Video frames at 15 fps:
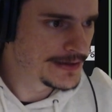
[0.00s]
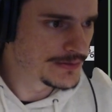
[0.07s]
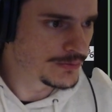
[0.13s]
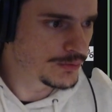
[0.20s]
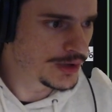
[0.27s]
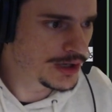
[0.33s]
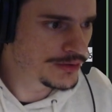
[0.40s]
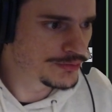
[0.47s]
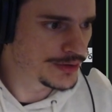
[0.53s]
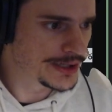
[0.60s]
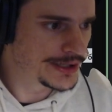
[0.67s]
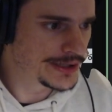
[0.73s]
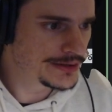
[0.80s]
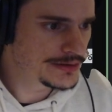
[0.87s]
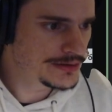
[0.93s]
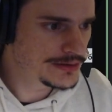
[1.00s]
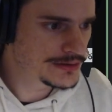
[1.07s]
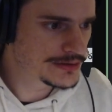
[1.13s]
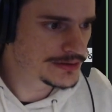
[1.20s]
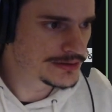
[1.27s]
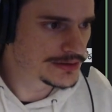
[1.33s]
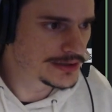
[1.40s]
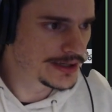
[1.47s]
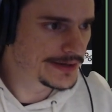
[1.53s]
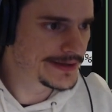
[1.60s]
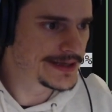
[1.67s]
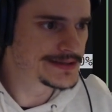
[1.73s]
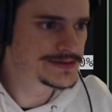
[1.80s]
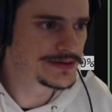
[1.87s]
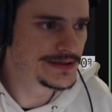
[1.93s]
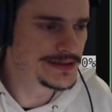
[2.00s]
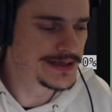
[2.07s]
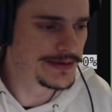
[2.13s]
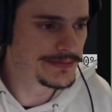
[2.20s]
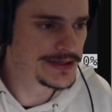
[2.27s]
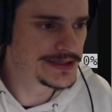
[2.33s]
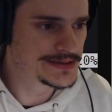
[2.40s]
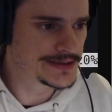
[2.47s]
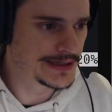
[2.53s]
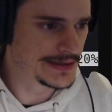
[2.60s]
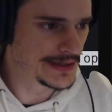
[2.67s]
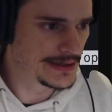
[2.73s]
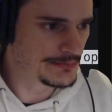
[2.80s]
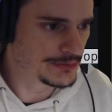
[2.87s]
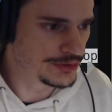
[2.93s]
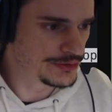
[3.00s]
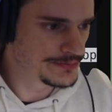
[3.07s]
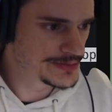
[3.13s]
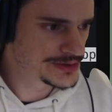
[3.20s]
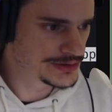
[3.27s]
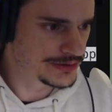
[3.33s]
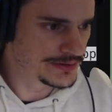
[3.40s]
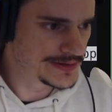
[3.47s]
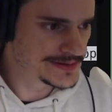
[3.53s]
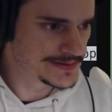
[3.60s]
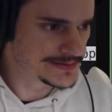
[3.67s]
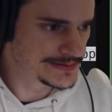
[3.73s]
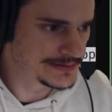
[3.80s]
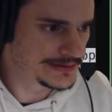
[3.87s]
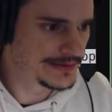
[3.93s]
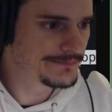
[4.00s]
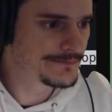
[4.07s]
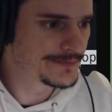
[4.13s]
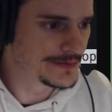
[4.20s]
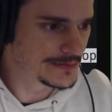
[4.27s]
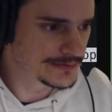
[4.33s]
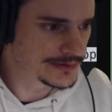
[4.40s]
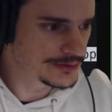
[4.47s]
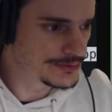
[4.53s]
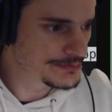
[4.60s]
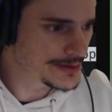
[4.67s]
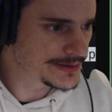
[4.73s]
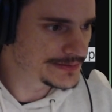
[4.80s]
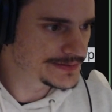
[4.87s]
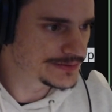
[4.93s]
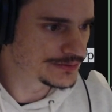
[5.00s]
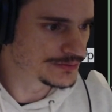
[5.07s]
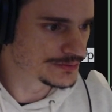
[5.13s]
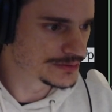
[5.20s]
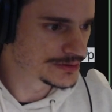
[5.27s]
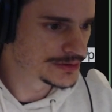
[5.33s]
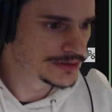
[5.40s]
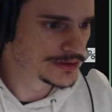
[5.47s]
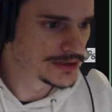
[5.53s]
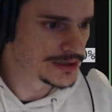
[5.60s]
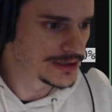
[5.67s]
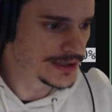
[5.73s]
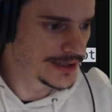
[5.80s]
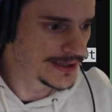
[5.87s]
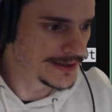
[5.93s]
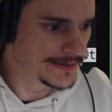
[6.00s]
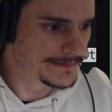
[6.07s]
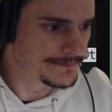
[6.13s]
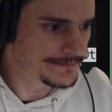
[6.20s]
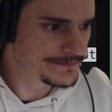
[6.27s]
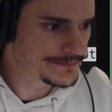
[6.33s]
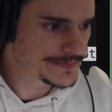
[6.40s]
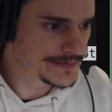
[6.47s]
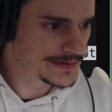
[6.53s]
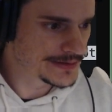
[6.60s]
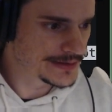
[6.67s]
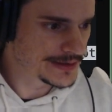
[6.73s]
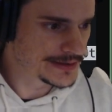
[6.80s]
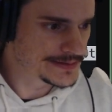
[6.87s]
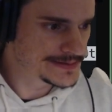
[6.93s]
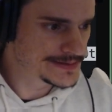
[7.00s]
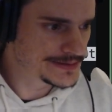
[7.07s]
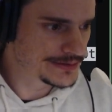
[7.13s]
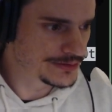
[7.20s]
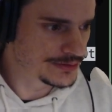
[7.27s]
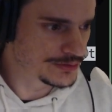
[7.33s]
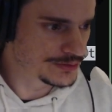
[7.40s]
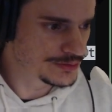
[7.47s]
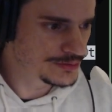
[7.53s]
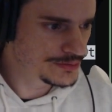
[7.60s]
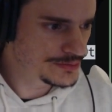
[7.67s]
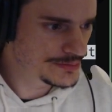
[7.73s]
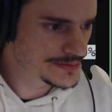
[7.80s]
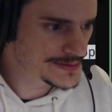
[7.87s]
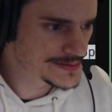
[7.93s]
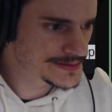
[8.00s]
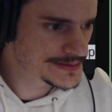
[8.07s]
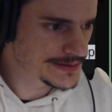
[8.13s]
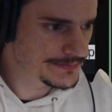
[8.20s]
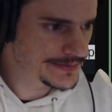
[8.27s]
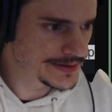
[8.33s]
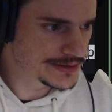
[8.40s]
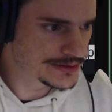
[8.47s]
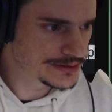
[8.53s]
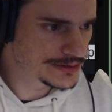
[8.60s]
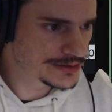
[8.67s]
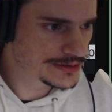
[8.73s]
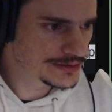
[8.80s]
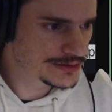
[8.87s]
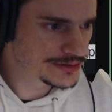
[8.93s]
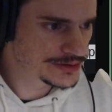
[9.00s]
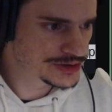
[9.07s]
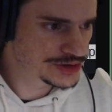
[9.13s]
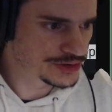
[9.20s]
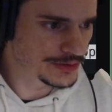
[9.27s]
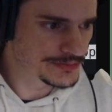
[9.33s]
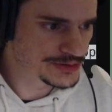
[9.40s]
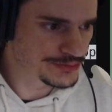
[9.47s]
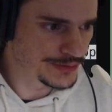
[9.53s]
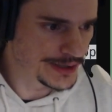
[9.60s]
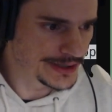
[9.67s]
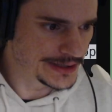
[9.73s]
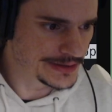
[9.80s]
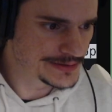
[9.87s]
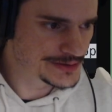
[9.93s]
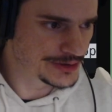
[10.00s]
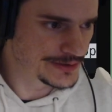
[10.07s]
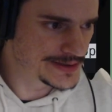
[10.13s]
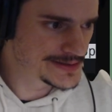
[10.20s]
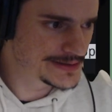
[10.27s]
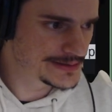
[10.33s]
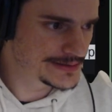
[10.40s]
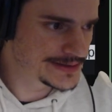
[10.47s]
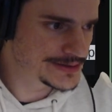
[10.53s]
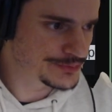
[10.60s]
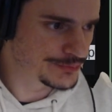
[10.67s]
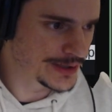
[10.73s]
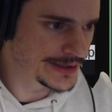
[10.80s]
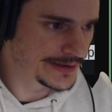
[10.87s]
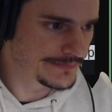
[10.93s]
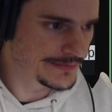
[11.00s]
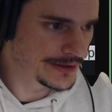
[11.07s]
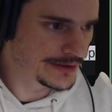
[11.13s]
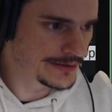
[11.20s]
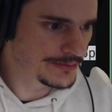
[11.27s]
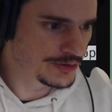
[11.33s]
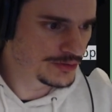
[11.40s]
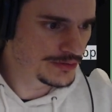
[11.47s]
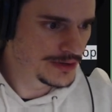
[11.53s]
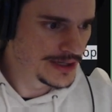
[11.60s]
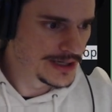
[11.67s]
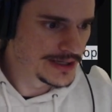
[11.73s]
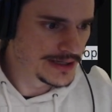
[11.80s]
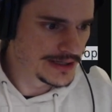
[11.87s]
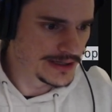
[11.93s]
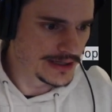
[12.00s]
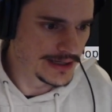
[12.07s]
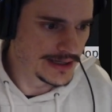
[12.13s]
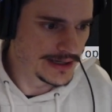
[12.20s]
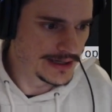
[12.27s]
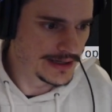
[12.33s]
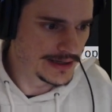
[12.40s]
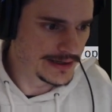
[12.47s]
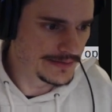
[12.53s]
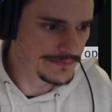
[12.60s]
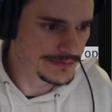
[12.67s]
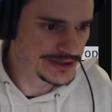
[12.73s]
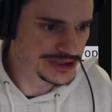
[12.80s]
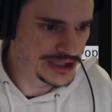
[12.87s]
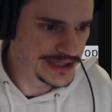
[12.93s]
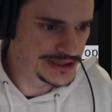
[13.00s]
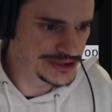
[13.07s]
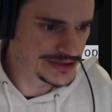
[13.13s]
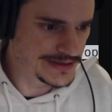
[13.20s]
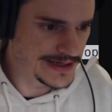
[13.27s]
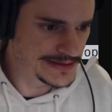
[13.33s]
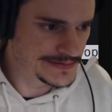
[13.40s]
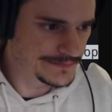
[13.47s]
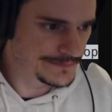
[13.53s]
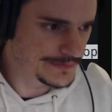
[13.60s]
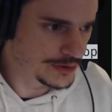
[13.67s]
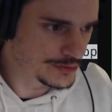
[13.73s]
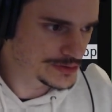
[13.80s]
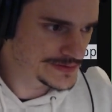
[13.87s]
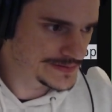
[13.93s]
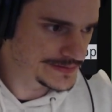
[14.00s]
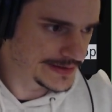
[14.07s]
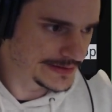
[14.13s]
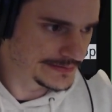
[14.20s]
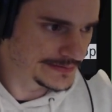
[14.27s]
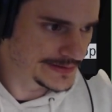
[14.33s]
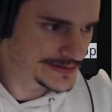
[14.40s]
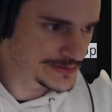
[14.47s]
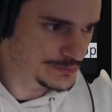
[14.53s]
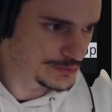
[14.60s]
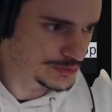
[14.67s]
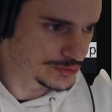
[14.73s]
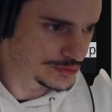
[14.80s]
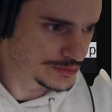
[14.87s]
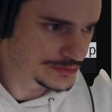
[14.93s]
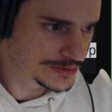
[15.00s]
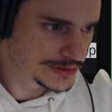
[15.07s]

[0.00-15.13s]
While running, okay. So, yep. Here's our game loop. So this is an infinite loop um, until something stops running. So this running variable, if we change that to false, then this will